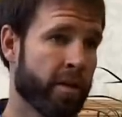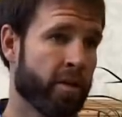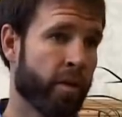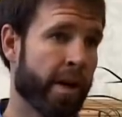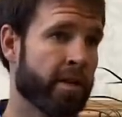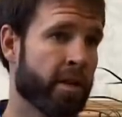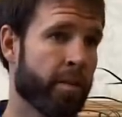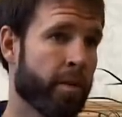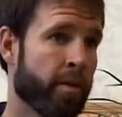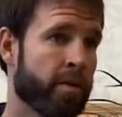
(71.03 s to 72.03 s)
situation,
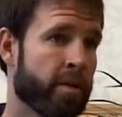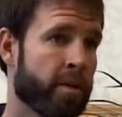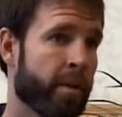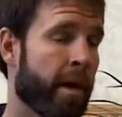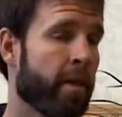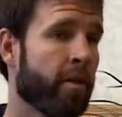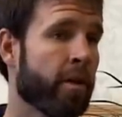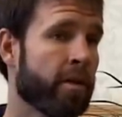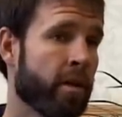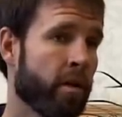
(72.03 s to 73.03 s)
it produces about
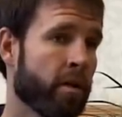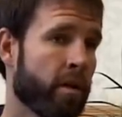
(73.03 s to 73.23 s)
32,